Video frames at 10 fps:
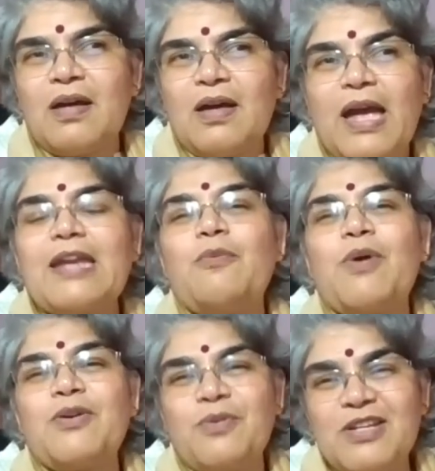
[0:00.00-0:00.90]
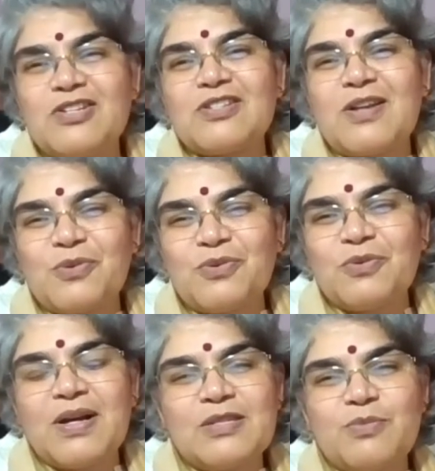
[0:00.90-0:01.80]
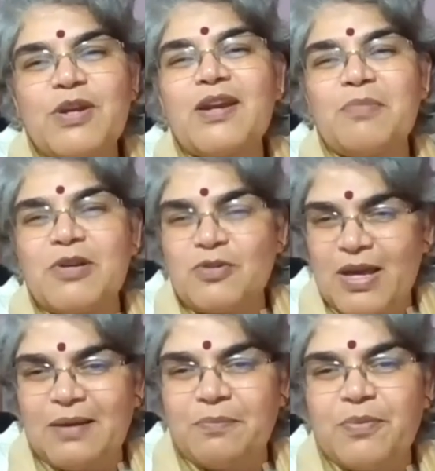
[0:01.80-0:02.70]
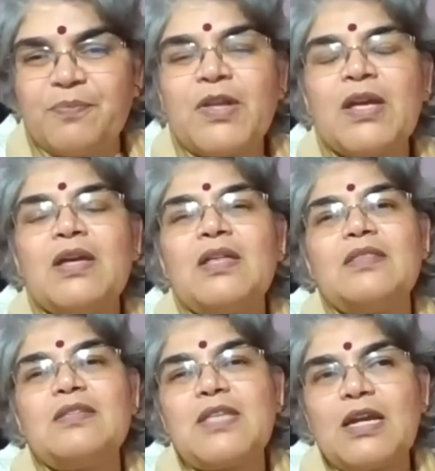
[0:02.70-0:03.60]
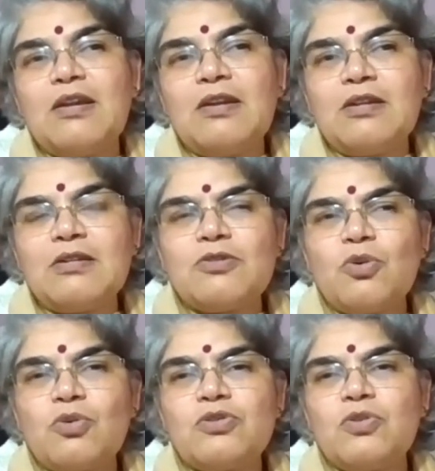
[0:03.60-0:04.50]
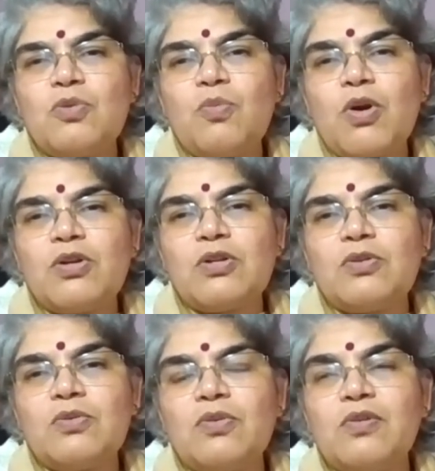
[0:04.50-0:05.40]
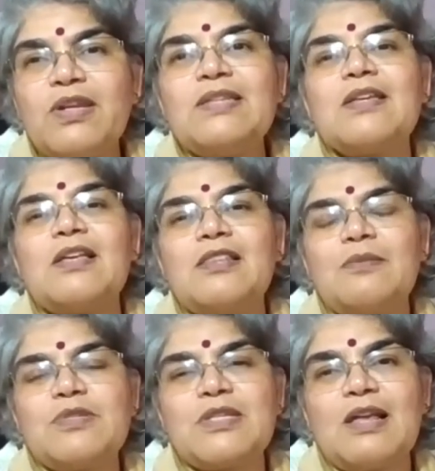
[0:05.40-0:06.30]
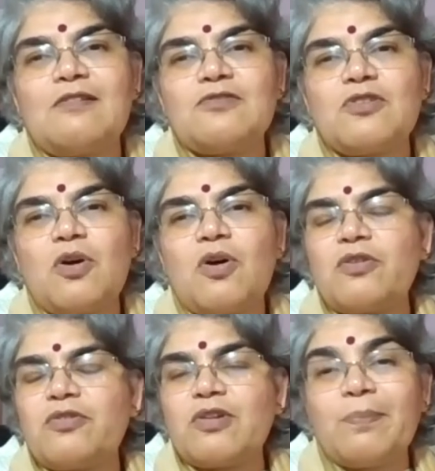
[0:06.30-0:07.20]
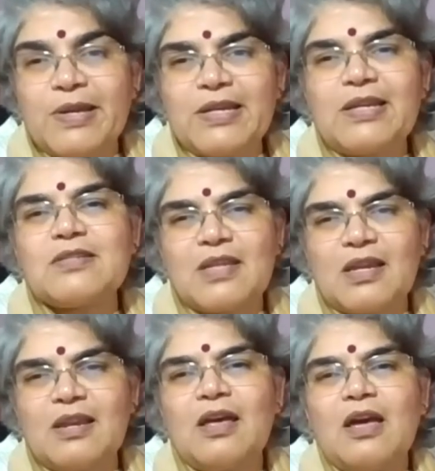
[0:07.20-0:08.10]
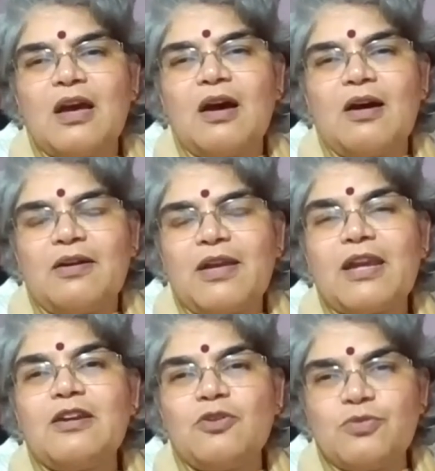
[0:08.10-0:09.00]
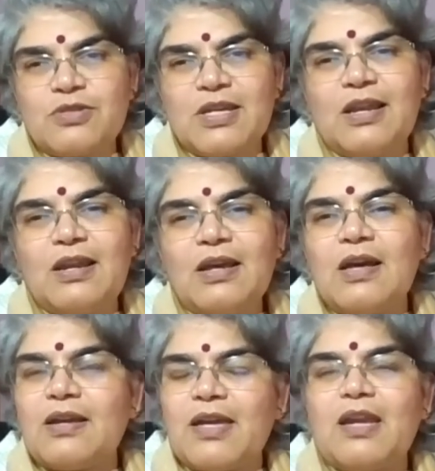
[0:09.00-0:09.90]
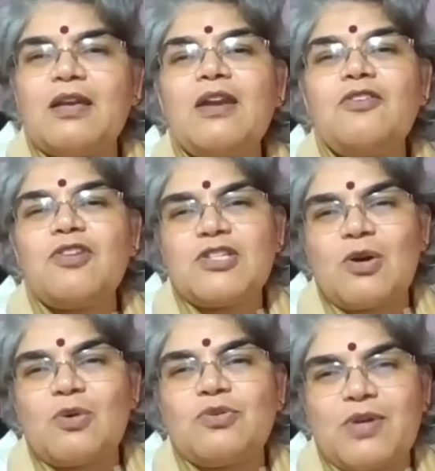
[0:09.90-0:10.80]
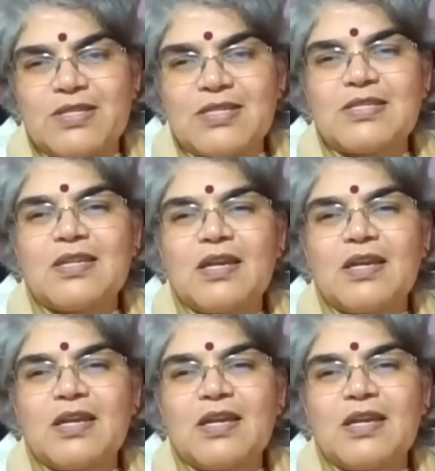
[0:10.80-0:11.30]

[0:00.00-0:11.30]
anyone who reaches out to us, we're able to help. The second is those who want to reskill themselves or completely get a new skill can again reach out to us.